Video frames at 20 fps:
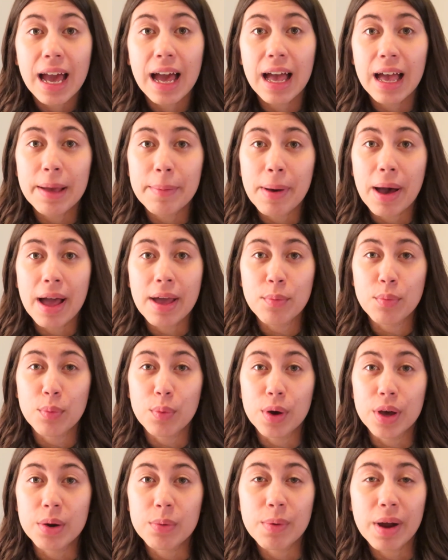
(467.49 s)
I
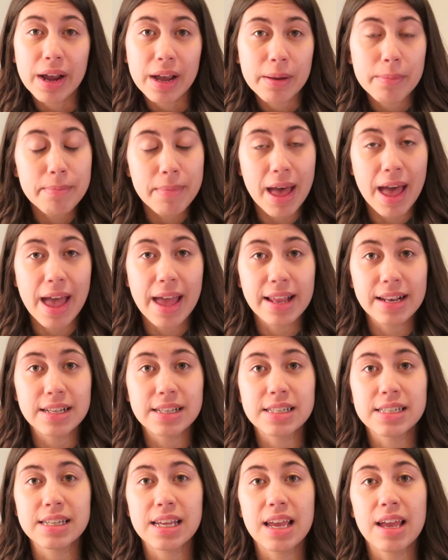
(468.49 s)
would
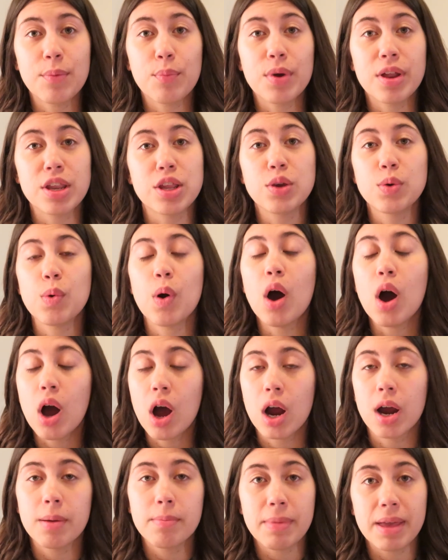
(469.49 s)
recommend it when you
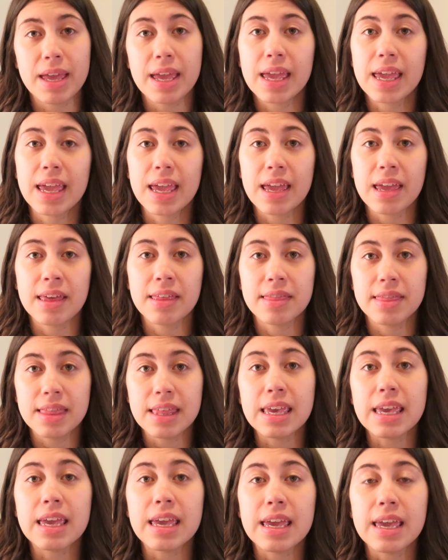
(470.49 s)
are making
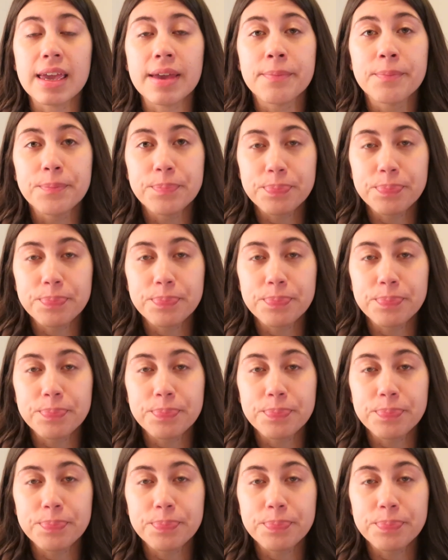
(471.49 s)
the